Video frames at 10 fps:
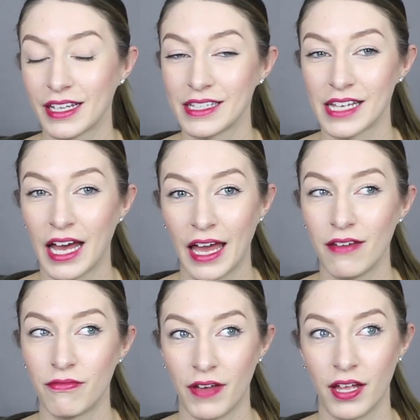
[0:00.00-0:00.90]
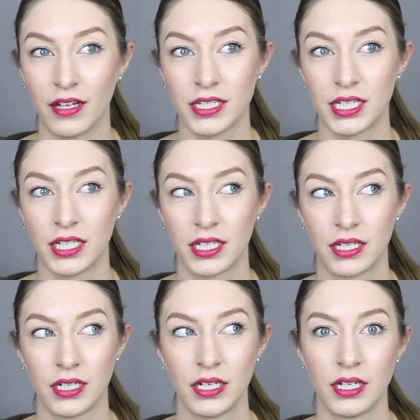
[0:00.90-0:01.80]
Because I felt,
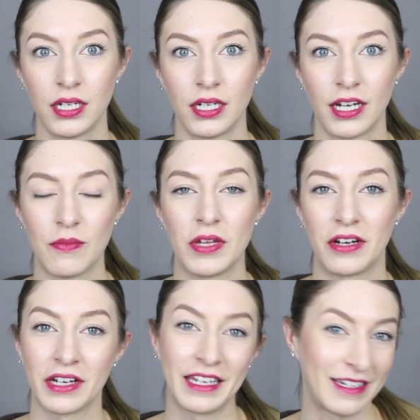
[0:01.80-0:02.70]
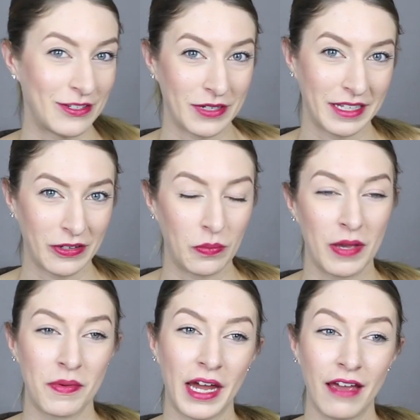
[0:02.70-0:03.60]
I'll get into it a little
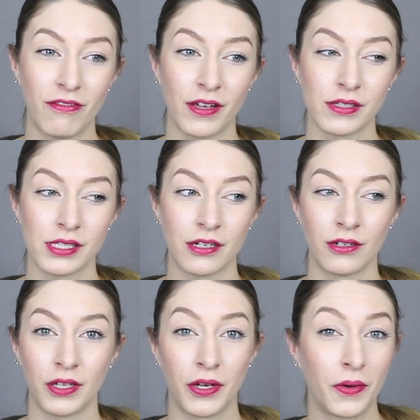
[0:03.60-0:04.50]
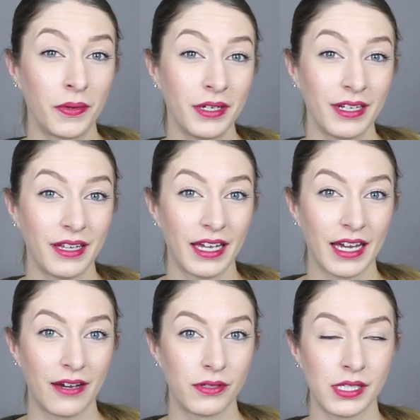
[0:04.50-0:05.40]
bit, but I felt so alone,
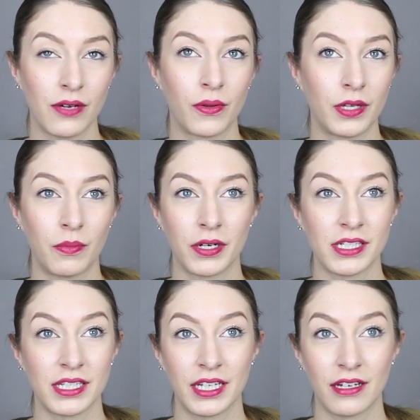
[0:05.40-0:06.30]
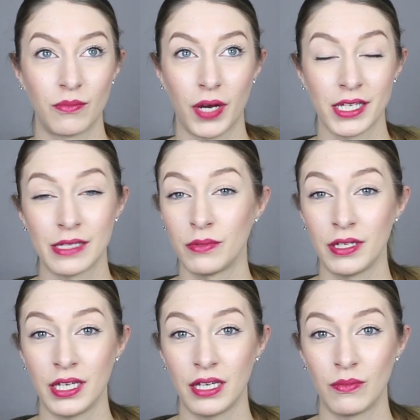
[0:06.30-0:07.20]
like I was the only person that could
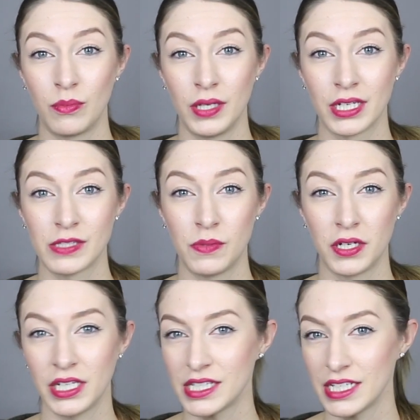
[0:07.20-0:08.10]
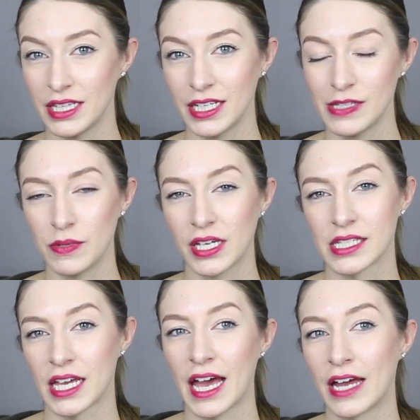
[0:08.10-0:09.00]
possibly be experiencing this,
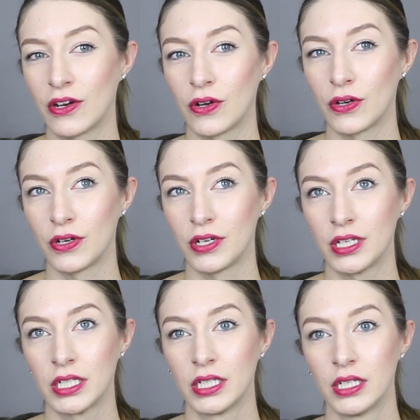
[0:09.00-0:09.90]
because I hadn't heard